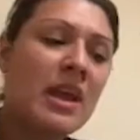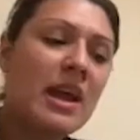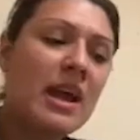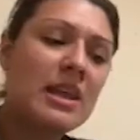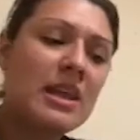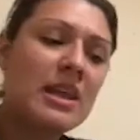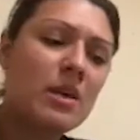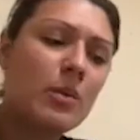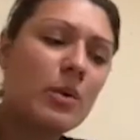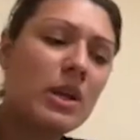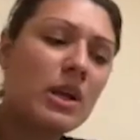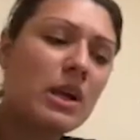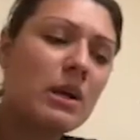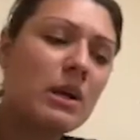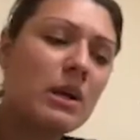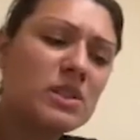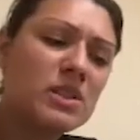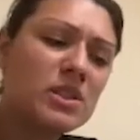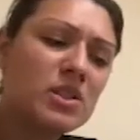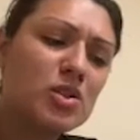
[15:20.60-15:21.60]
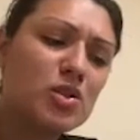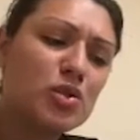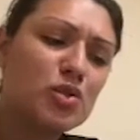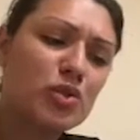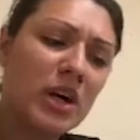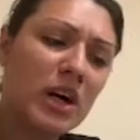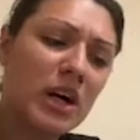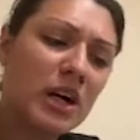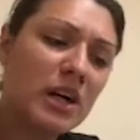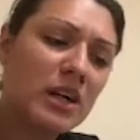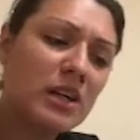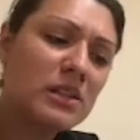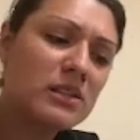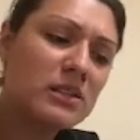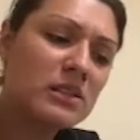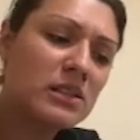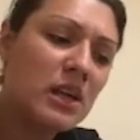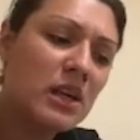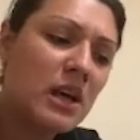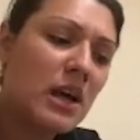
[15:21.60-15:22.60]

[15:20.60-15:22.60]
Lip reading: And then when it comes to drugs,